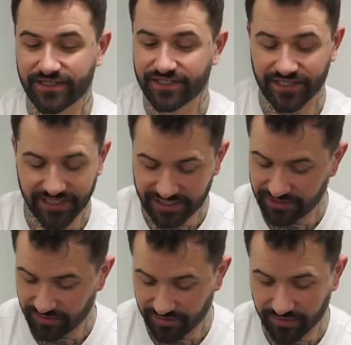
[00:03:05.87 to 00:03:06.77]
So this
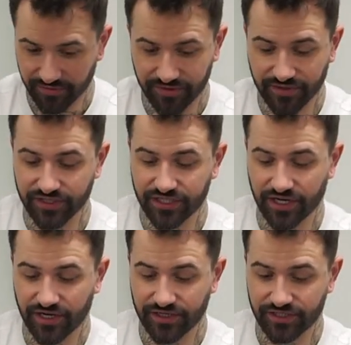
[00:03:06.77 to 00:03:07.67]
is real cool. You can
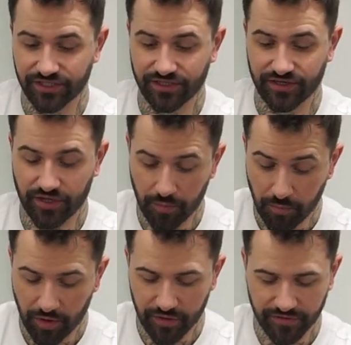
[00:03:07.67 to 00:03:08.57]
charge
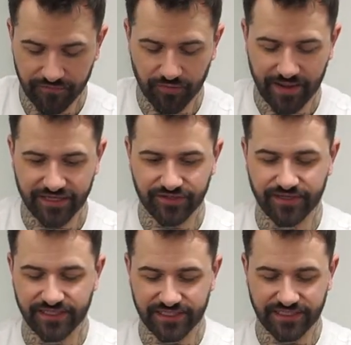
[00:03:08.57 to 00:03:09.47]
both of your
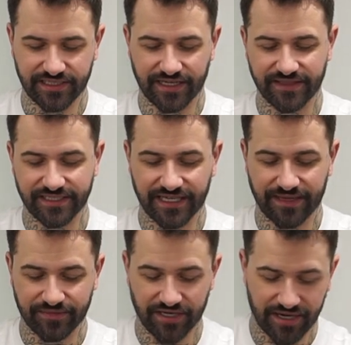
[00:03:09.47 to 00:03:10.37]
batteries at the
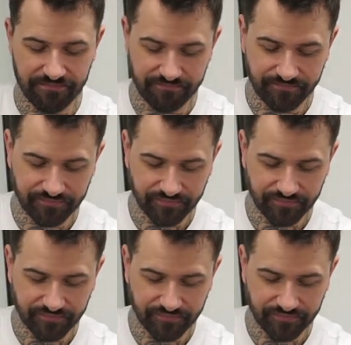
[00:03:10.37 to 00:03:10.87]
same time.